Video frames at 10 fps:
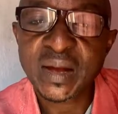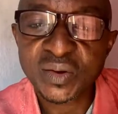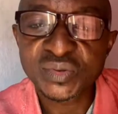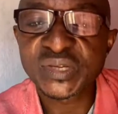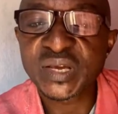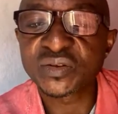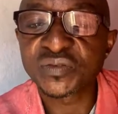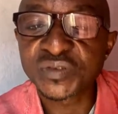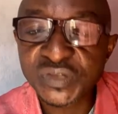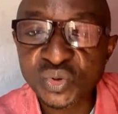outside
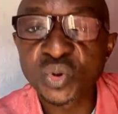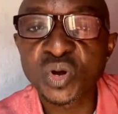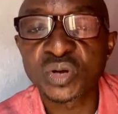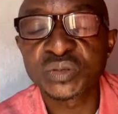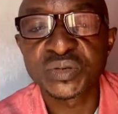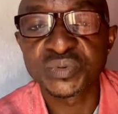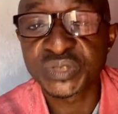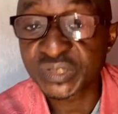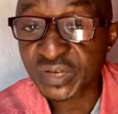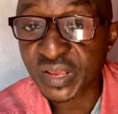of his own country,
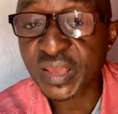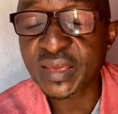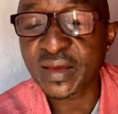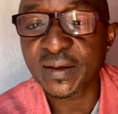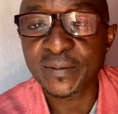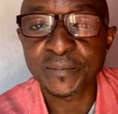which is Kenya,